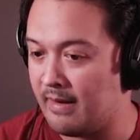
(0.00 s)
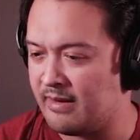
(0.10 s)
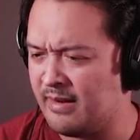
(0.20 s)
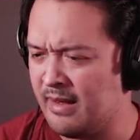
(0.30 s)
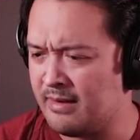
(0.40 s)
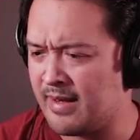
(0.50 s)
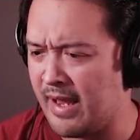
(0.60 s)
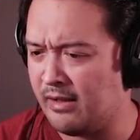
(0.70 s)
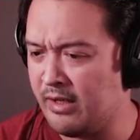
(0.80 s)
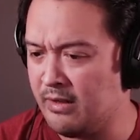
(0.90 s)
Is this it?
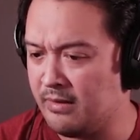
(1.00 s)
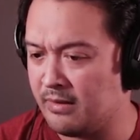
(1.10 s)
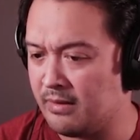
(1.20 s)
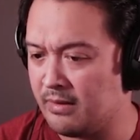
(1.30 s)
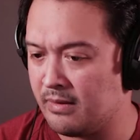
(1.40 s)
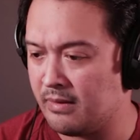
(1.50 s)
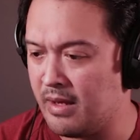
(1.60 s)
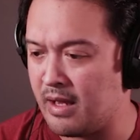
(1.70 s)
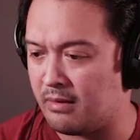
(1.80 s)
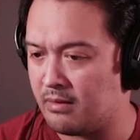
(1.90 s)
Tank cleaner?
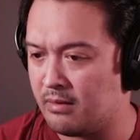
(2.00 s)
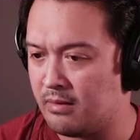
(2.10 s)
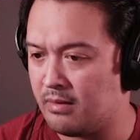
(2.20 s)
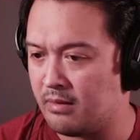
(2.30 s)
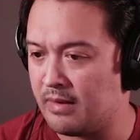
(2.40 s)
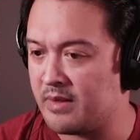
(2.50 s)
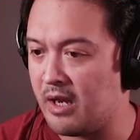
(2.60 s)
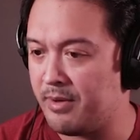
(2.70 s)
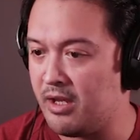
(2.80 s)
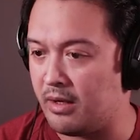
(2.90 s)
Yeah. That's
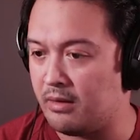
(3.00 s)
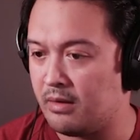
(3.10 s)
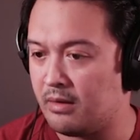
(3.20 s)
gotta be it.